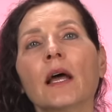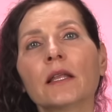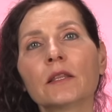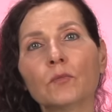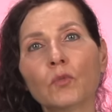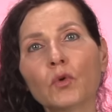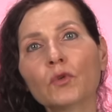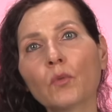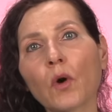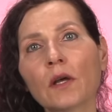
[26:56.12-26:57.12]
And the
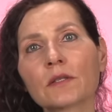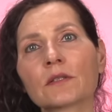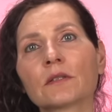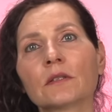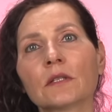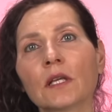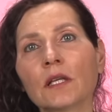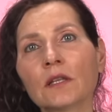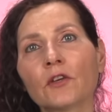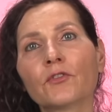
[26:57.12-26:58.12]
moon was
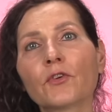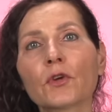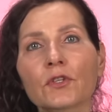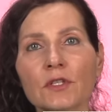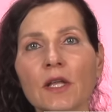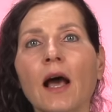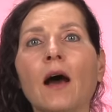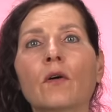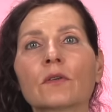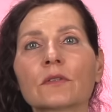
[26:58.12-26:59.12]
in the first
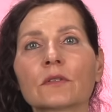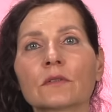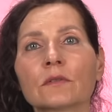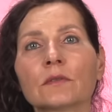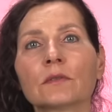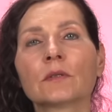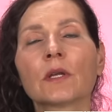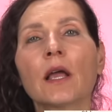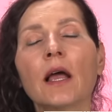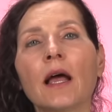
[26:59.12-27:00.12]
house.
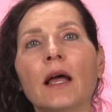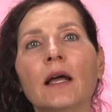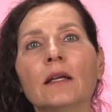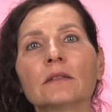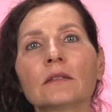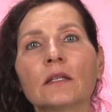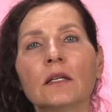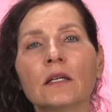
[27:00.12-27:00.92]
And